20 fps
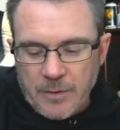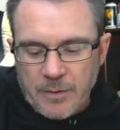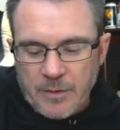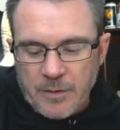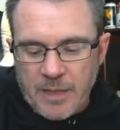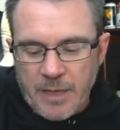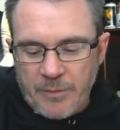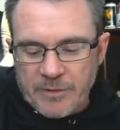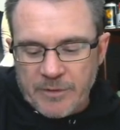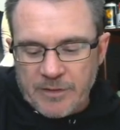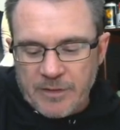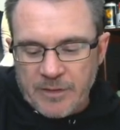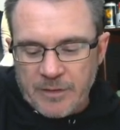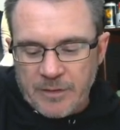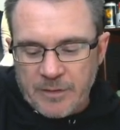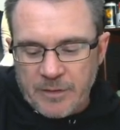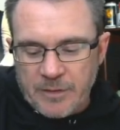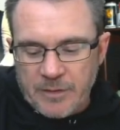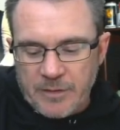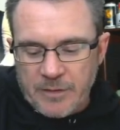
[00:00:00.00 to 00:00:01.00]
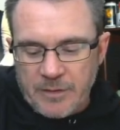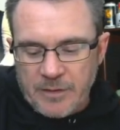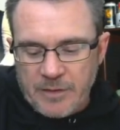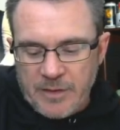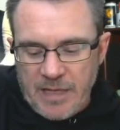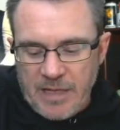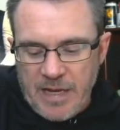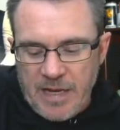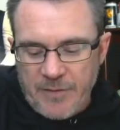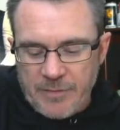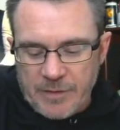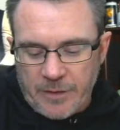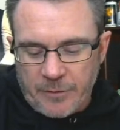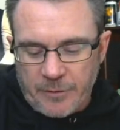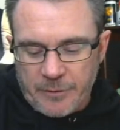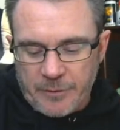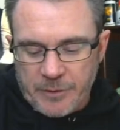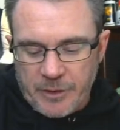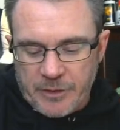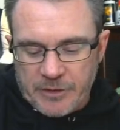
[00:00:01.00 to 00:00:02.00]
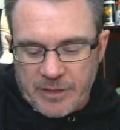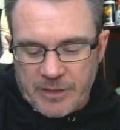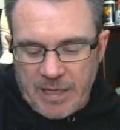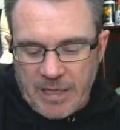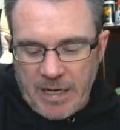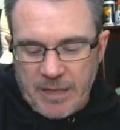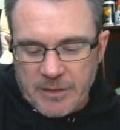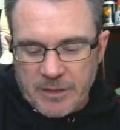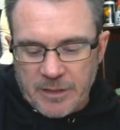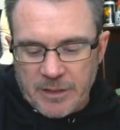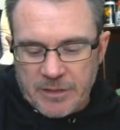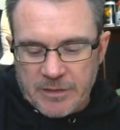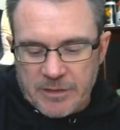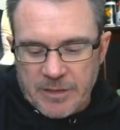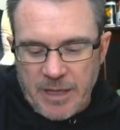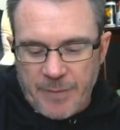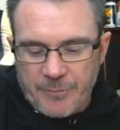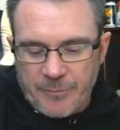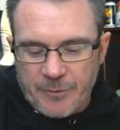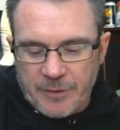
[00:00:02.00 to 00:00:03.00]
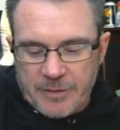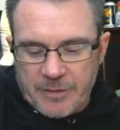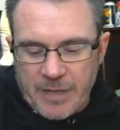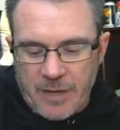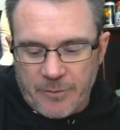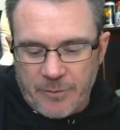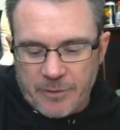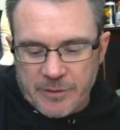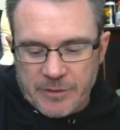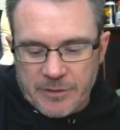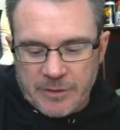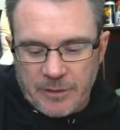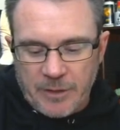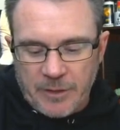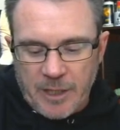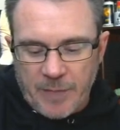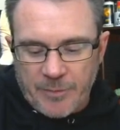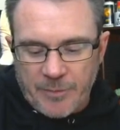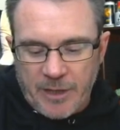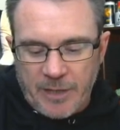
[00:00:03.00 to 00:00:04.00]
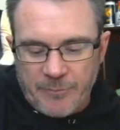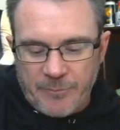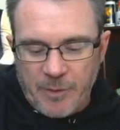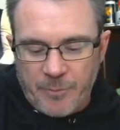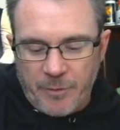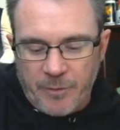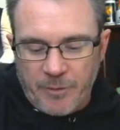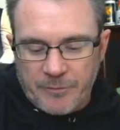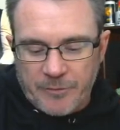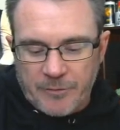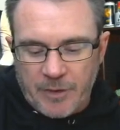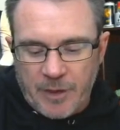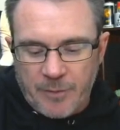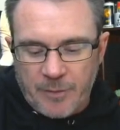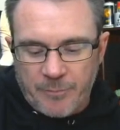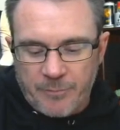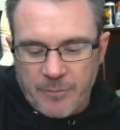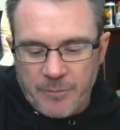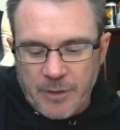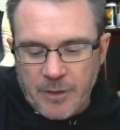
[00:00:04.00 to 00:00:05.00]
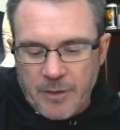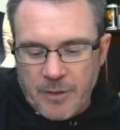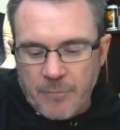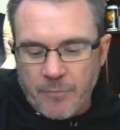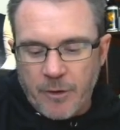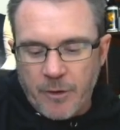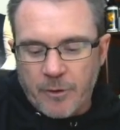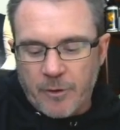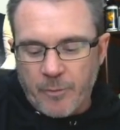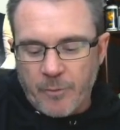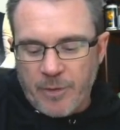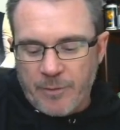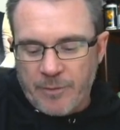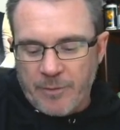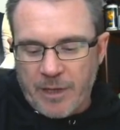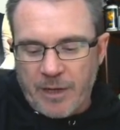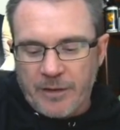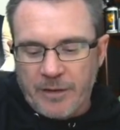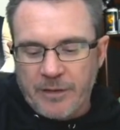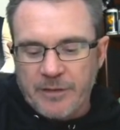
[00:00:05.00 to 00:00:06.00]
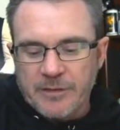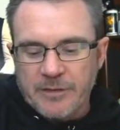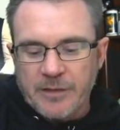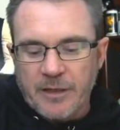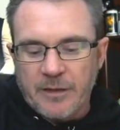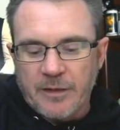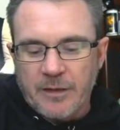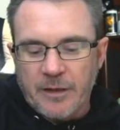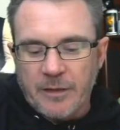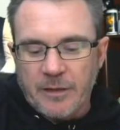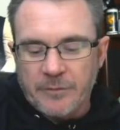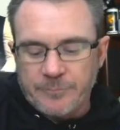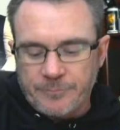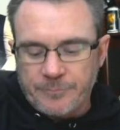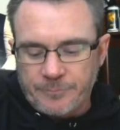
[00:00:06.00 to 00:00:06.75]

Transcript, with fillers: That was an even energy exchange, except the tower is still up, and we built a particle beam down in his end now.